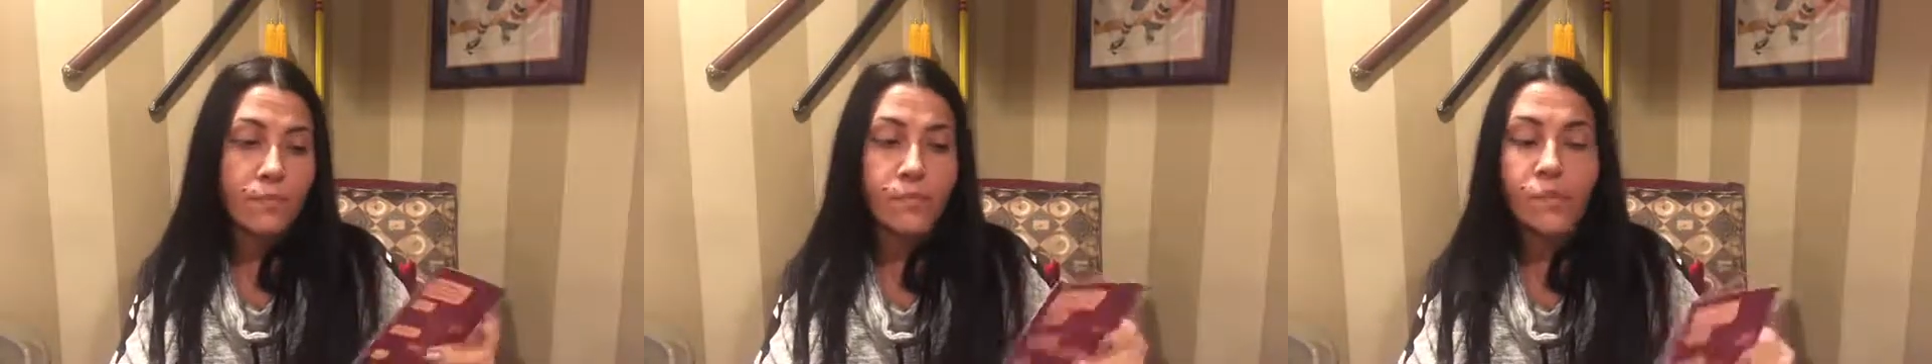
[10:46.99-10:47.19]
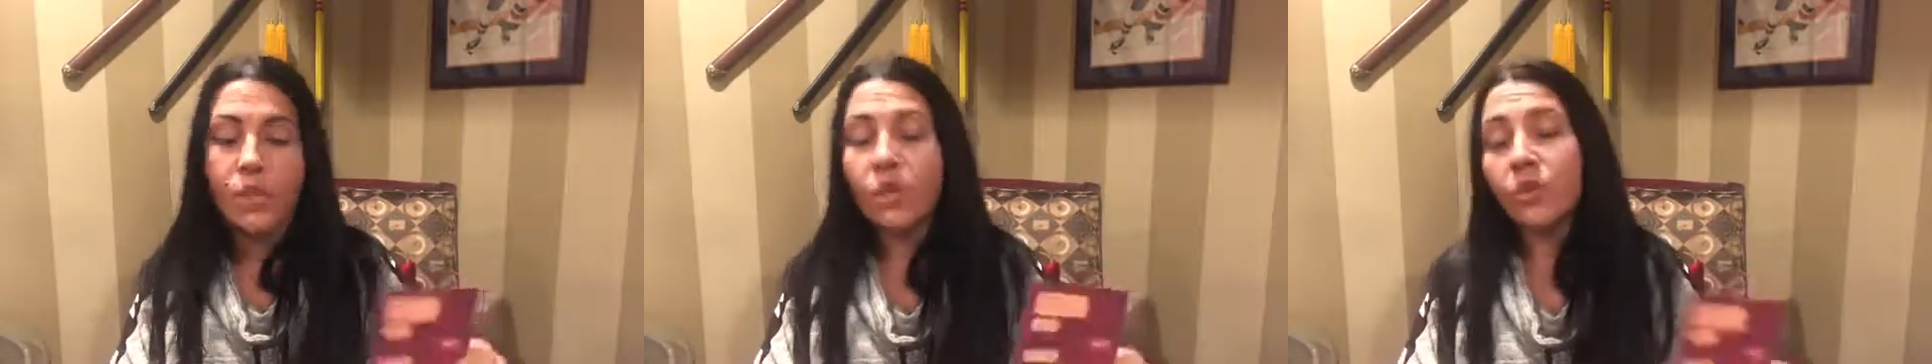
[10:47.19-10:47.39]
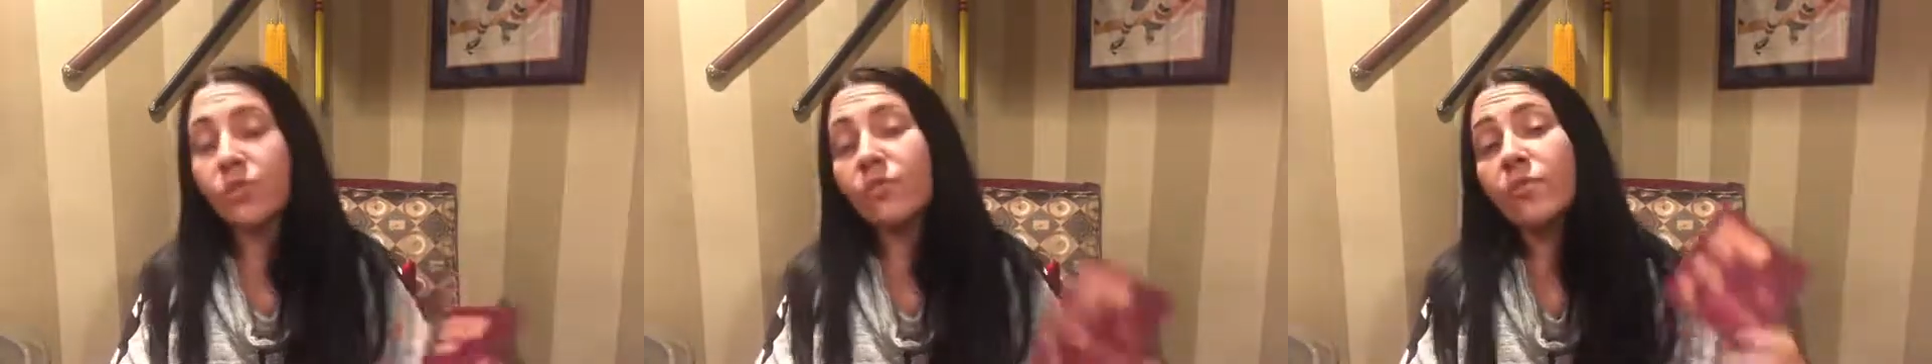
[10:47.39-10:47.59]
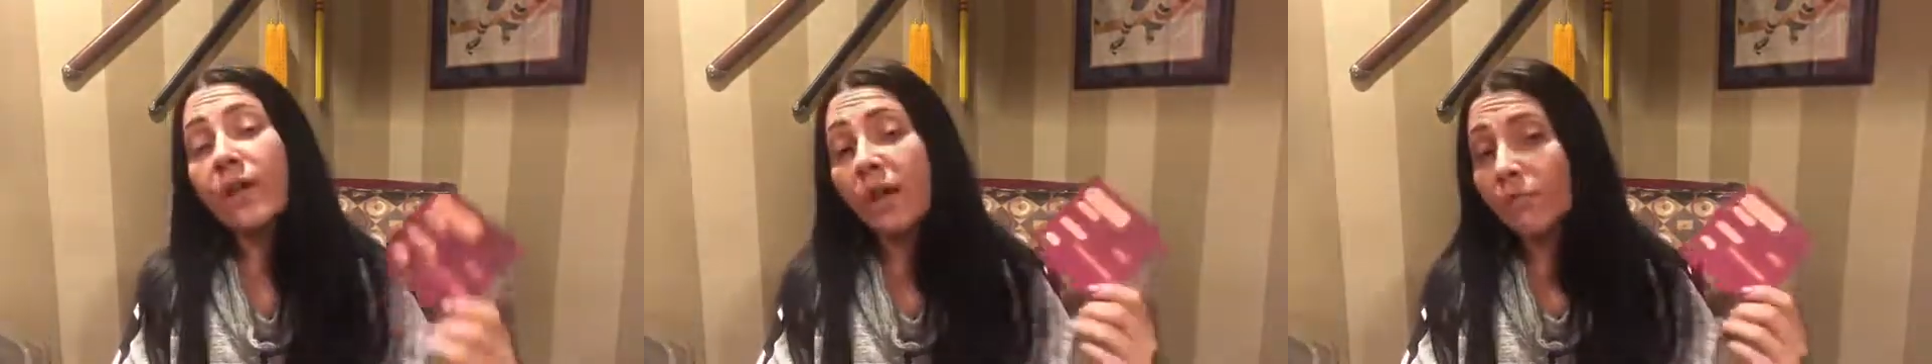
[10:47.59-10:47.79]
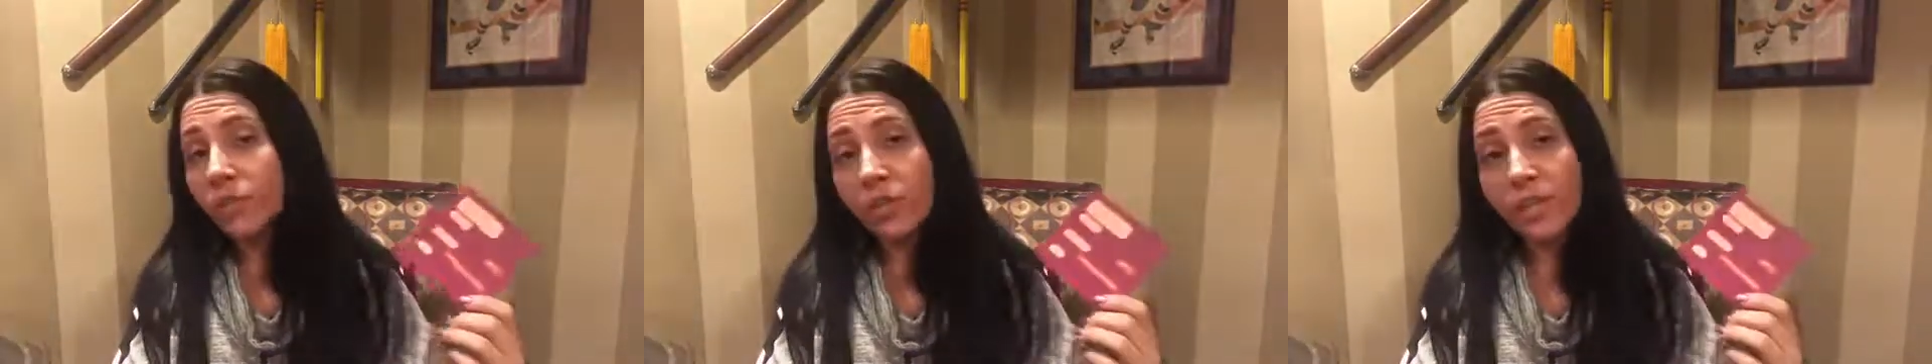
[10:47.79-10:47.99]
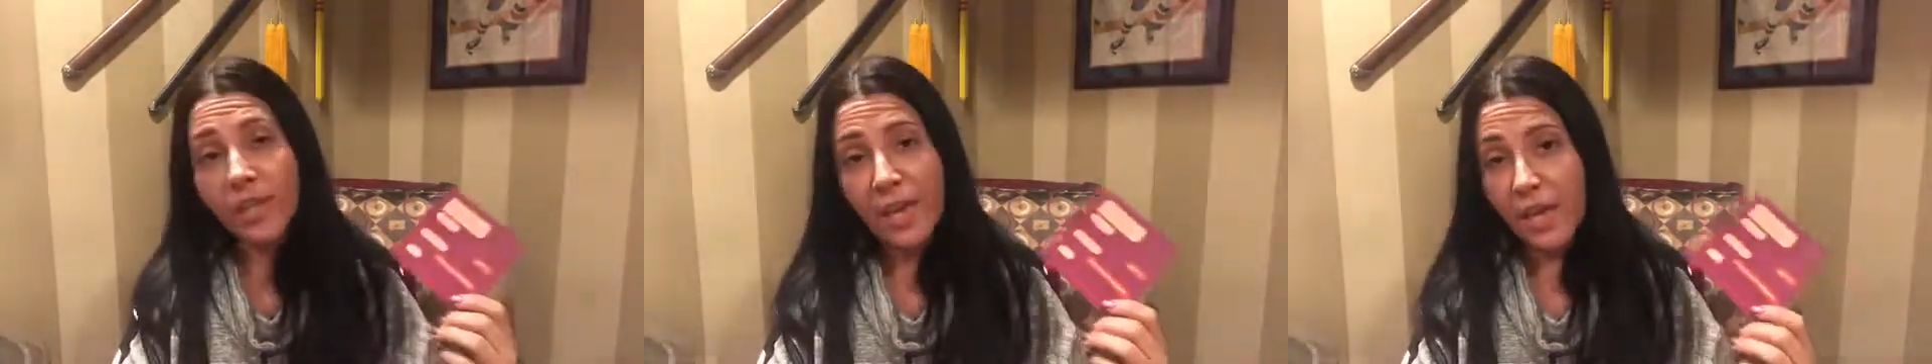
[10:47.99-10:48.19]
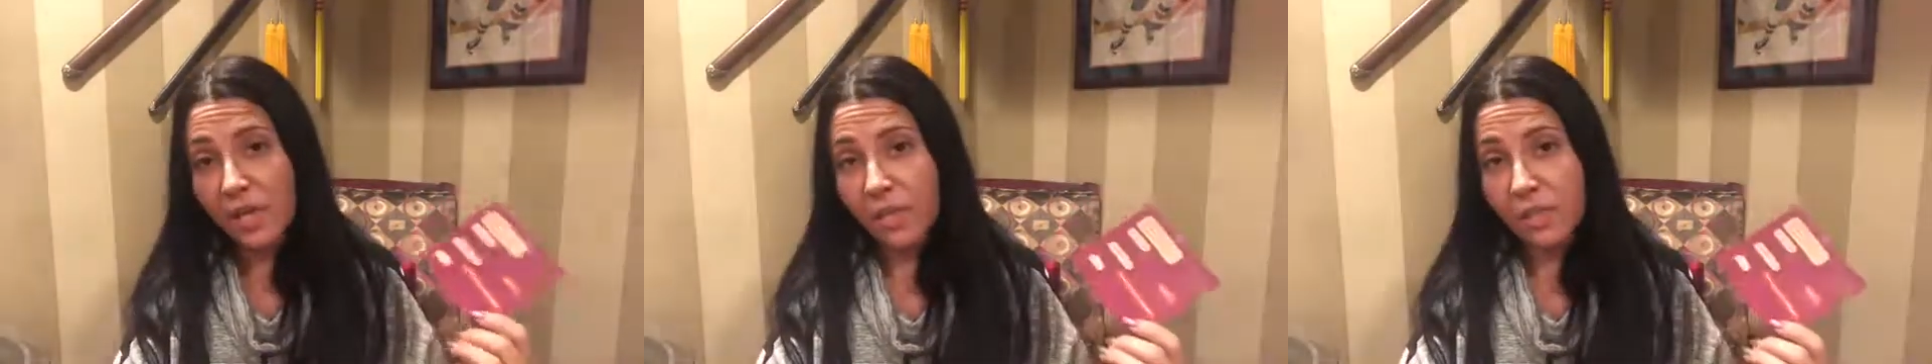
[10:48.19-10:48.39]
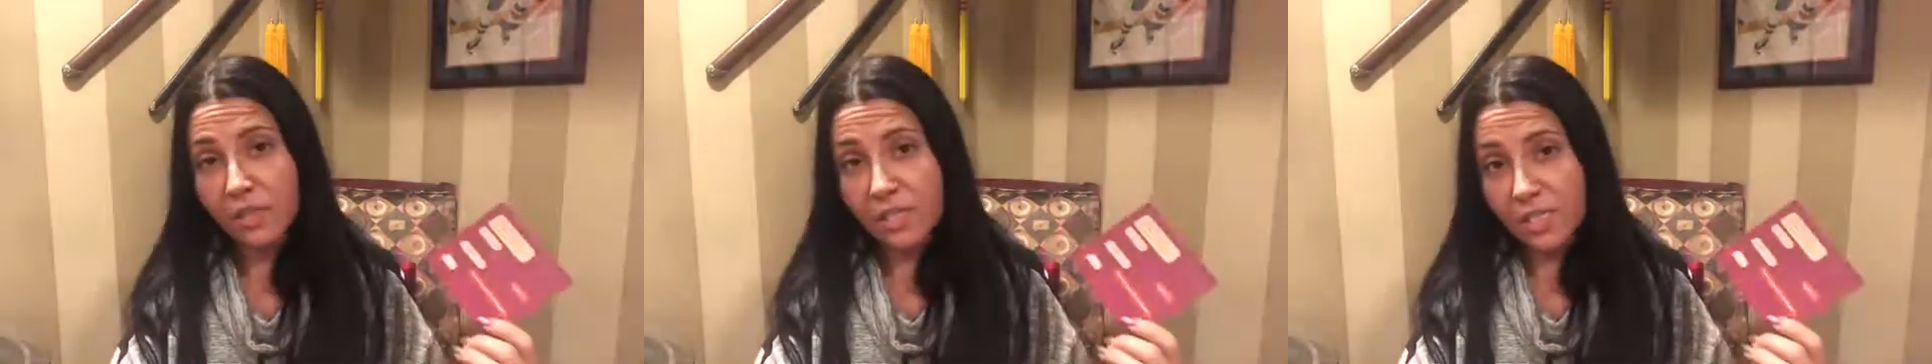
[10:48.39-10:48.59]
you know, you never get
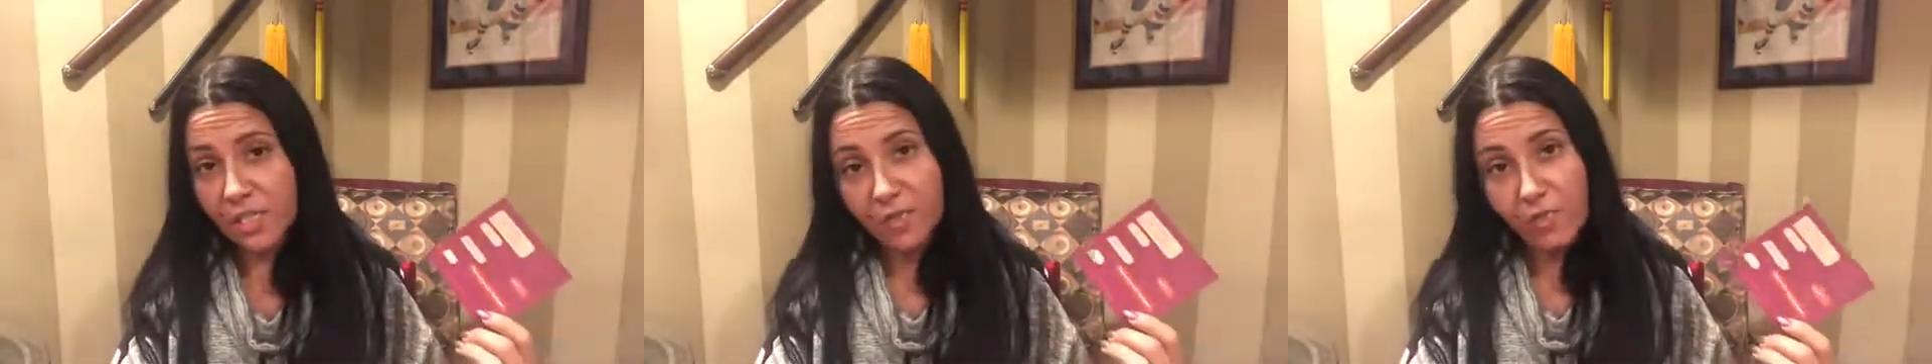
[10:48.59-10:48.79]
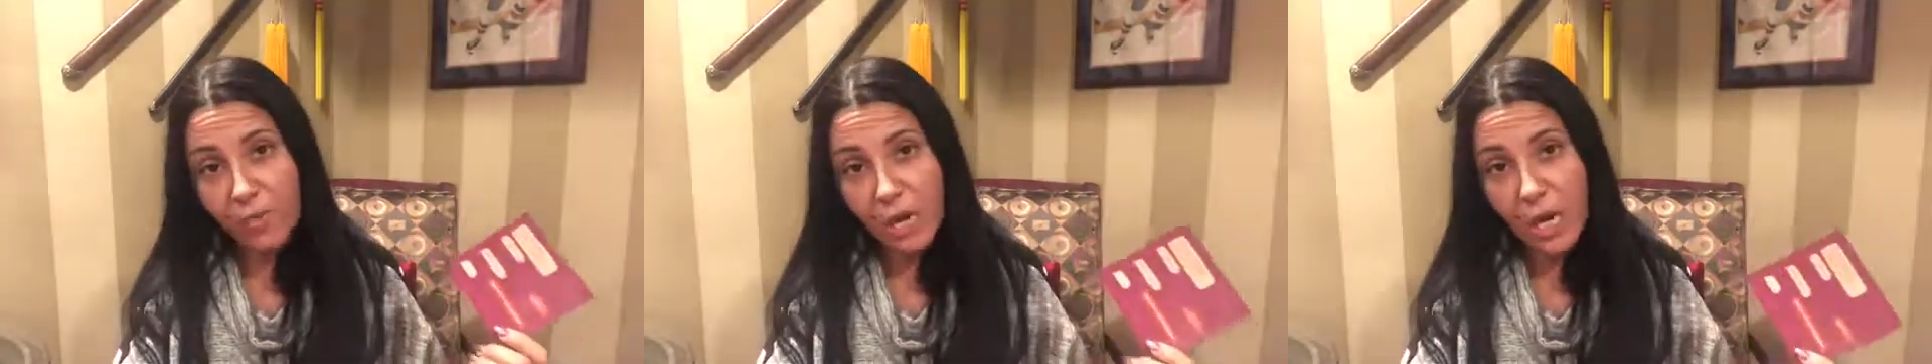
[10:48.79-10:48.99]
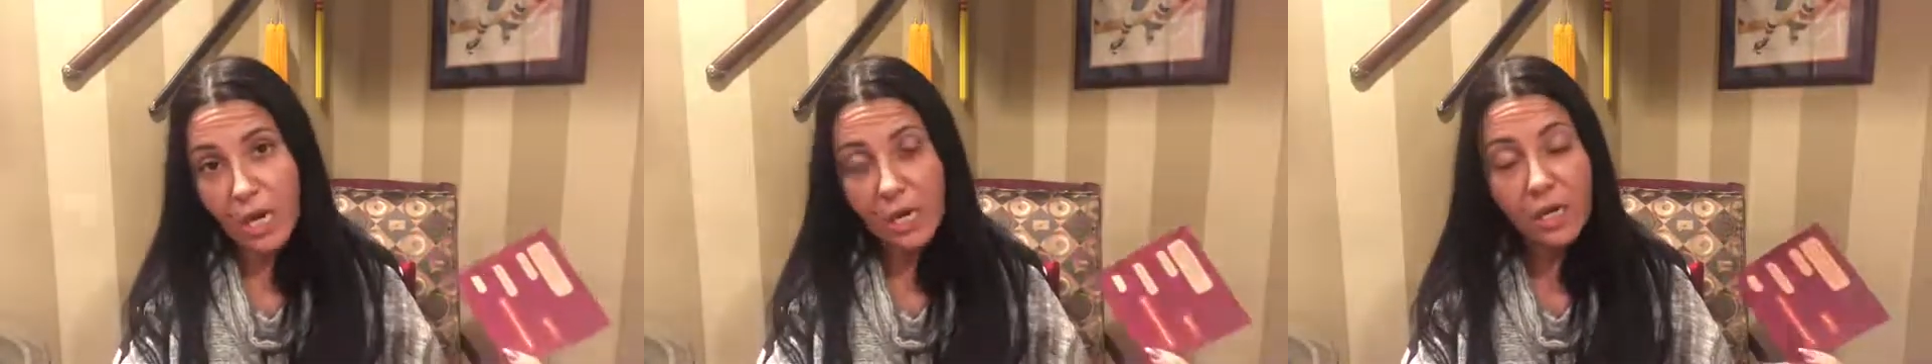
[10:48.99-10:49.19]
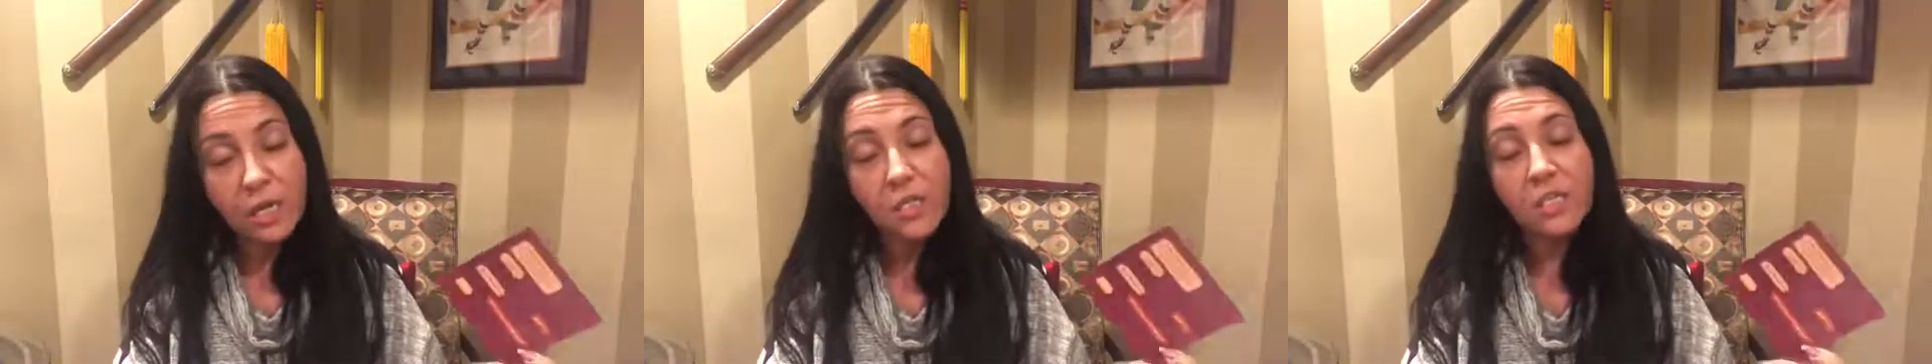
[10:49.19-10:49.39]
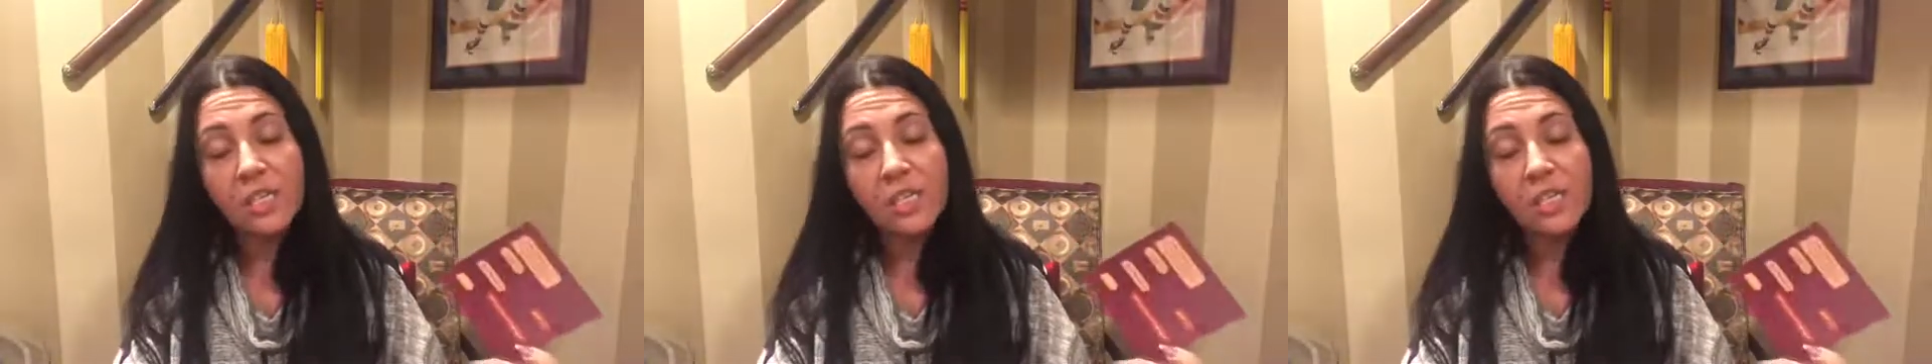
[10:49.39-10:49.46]
a list of products.